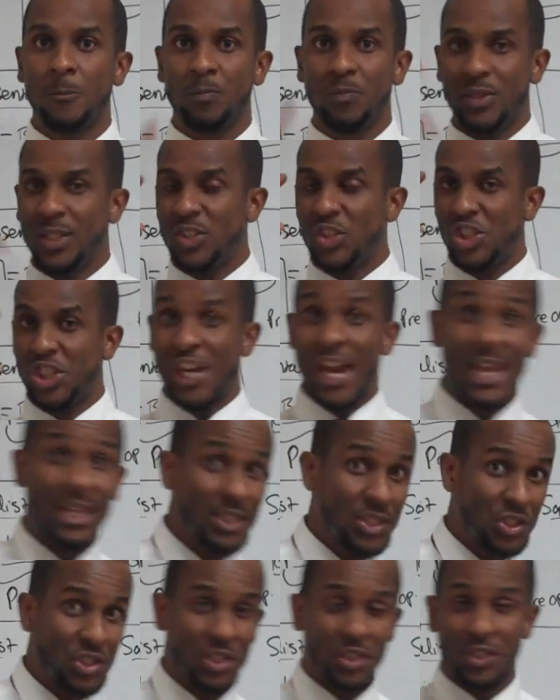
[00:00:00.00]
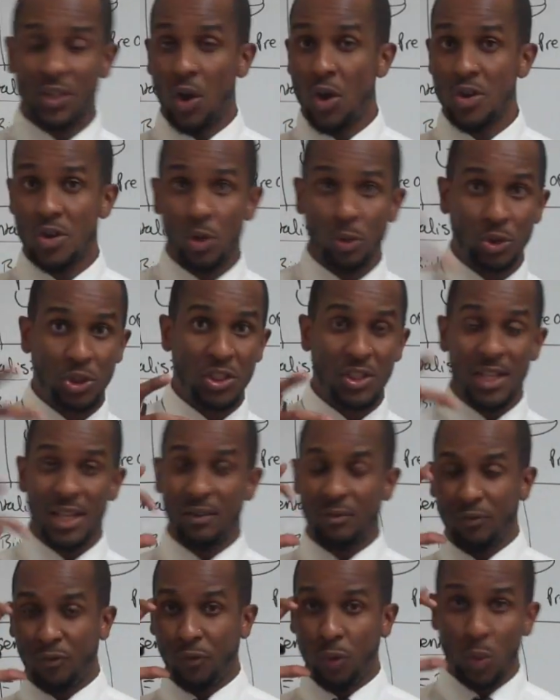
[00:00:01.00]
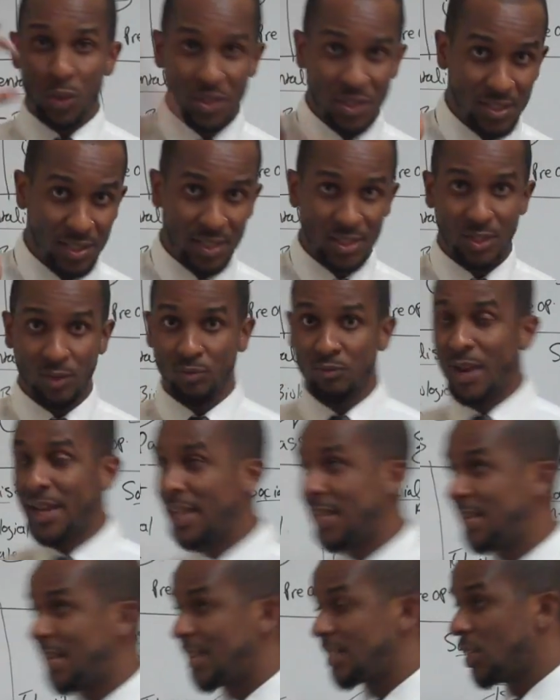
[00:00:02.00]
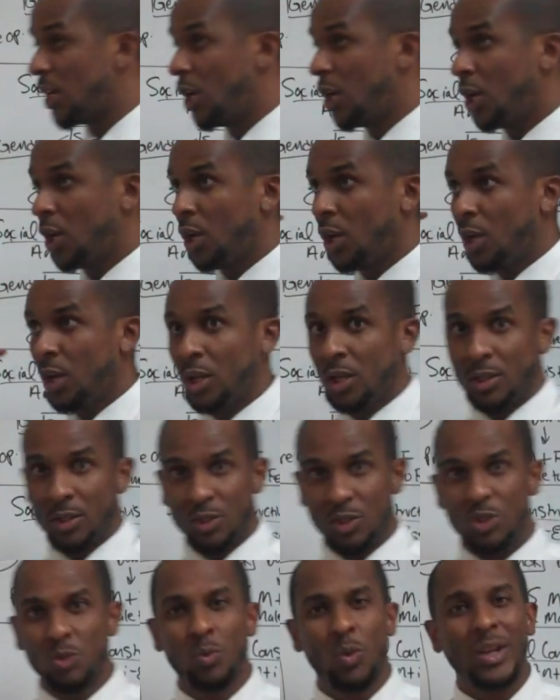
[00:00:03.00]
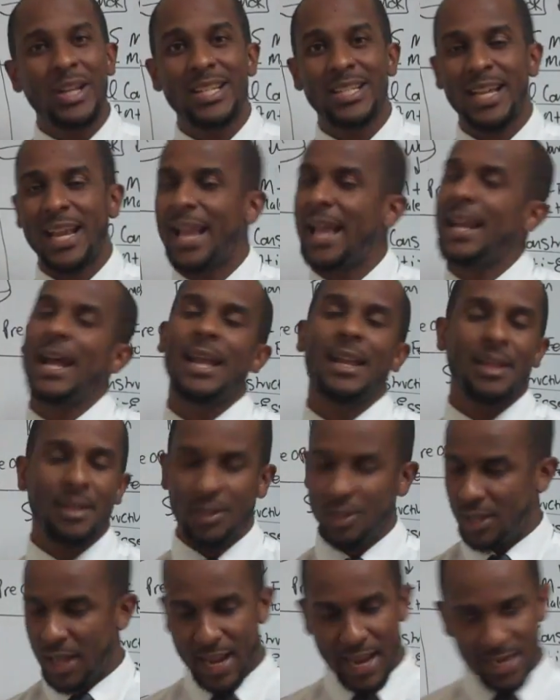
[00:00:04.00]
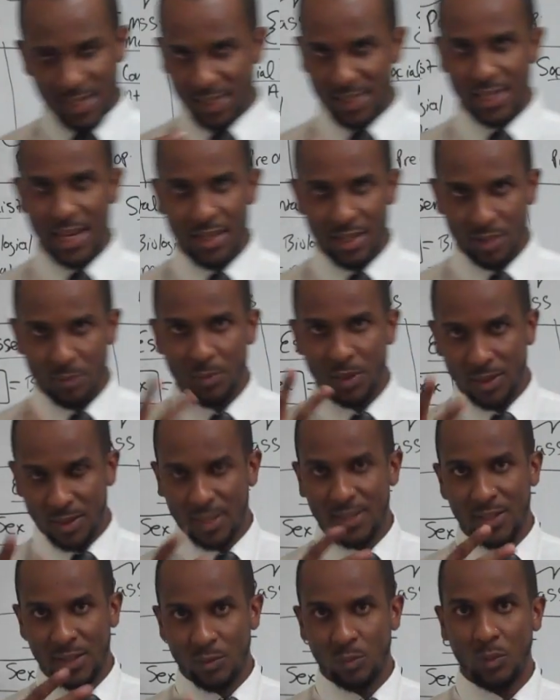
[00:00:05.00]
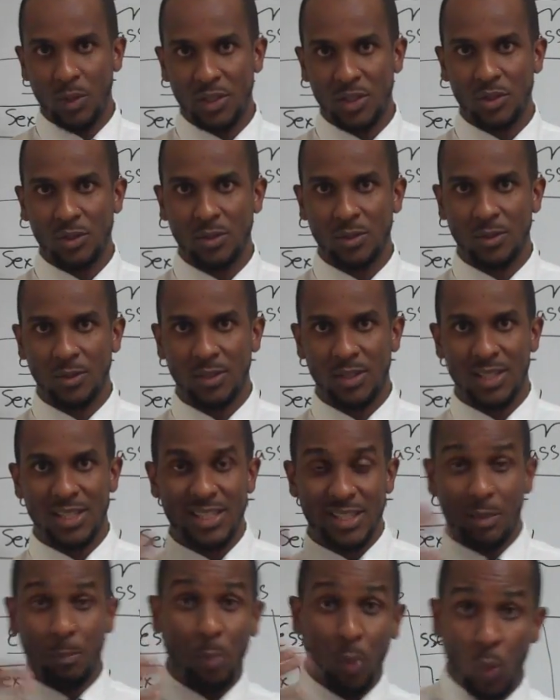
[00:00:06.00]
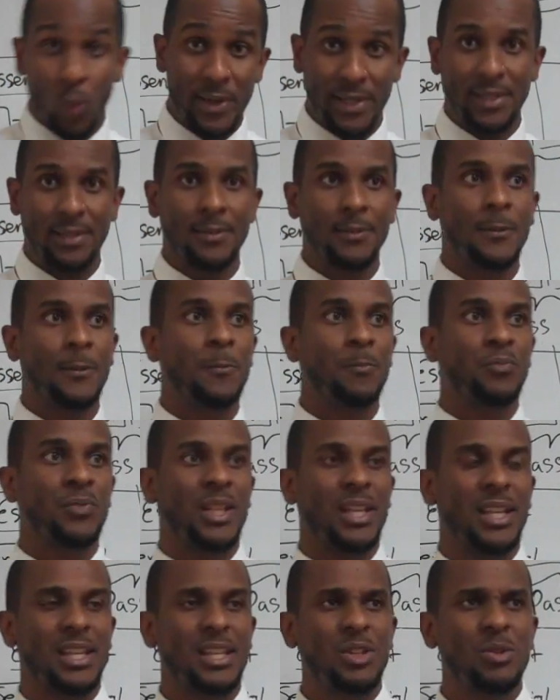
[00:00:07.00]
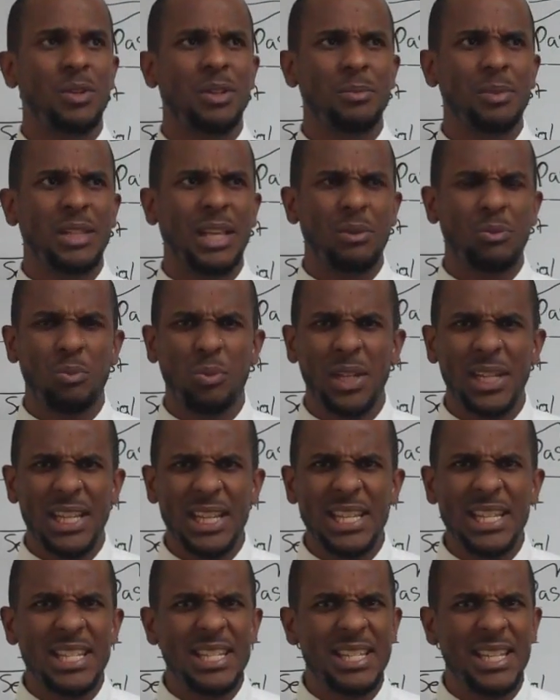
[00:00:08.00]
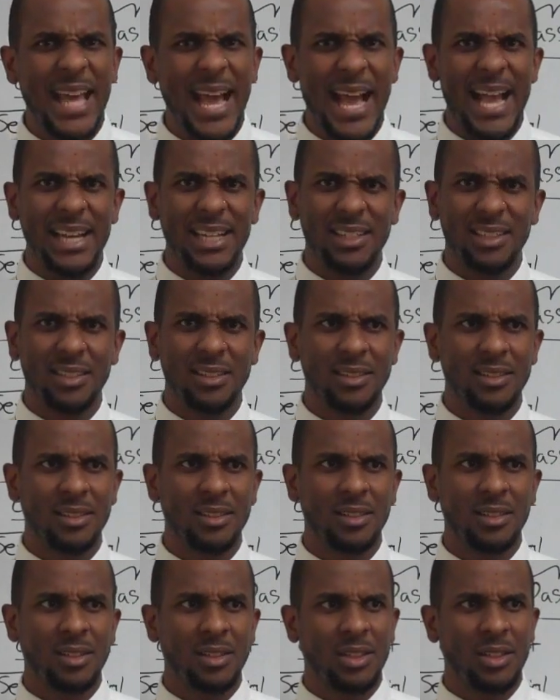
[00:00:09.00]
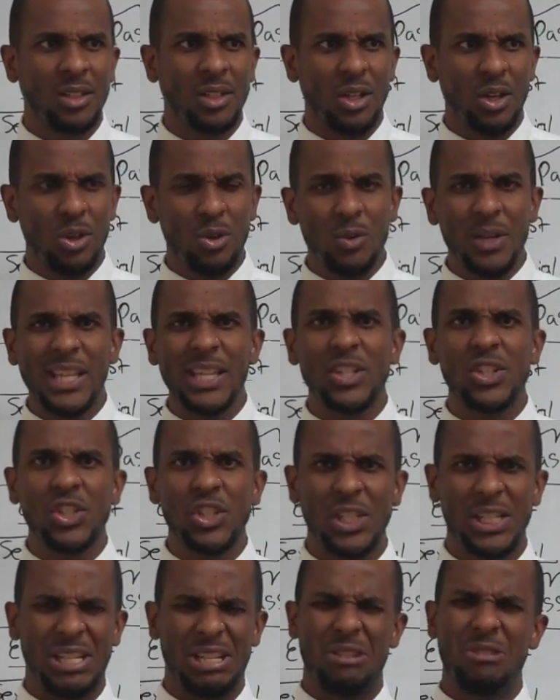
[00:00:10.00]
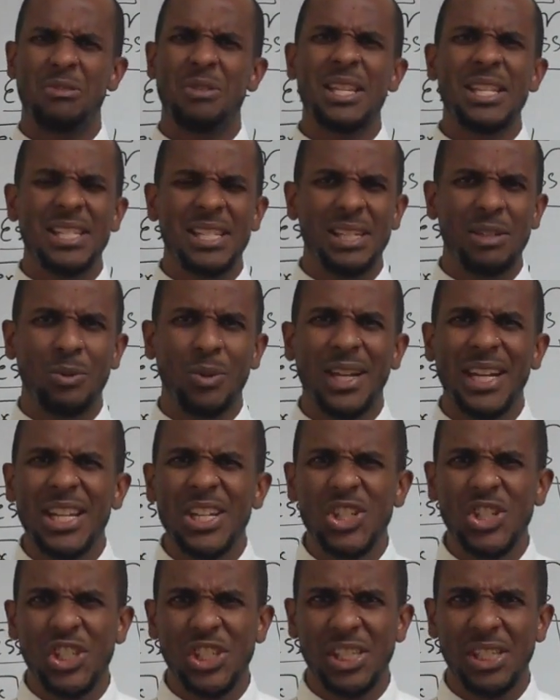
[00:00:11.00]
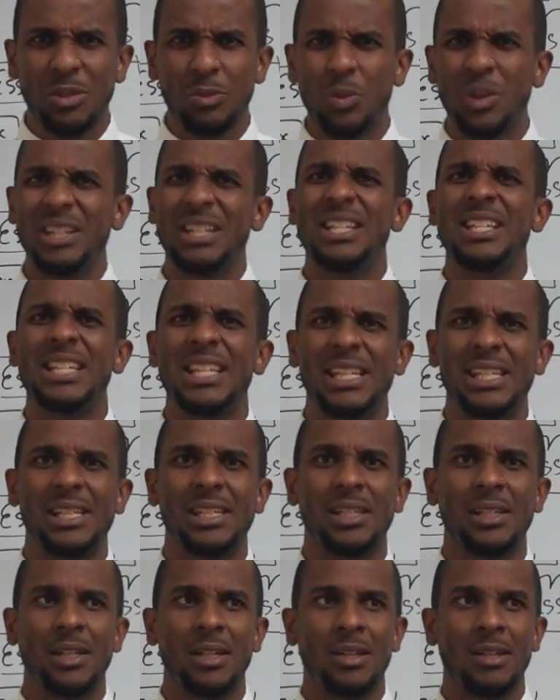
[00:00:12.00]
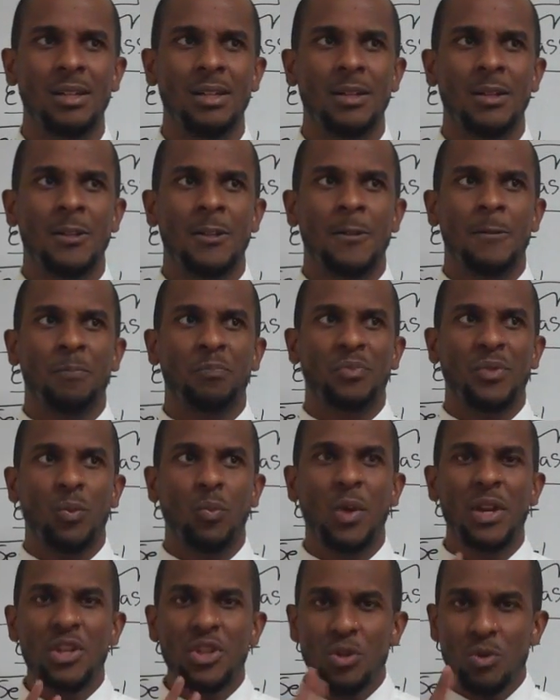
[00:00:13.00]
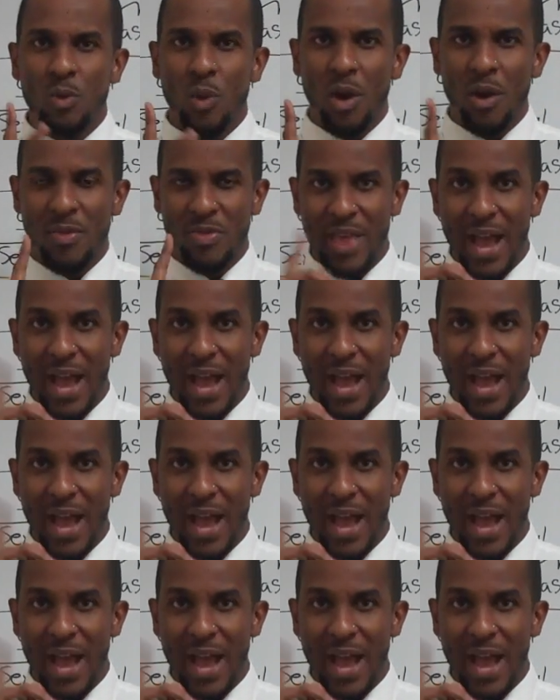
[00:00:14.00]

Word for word: This challenges our notion. It forces us to recognize. You want to say, and I, I hate to say this, but this is what this is the point. You want to be like, what is that? Who is she? Who is he? What is she? What is he? When you are at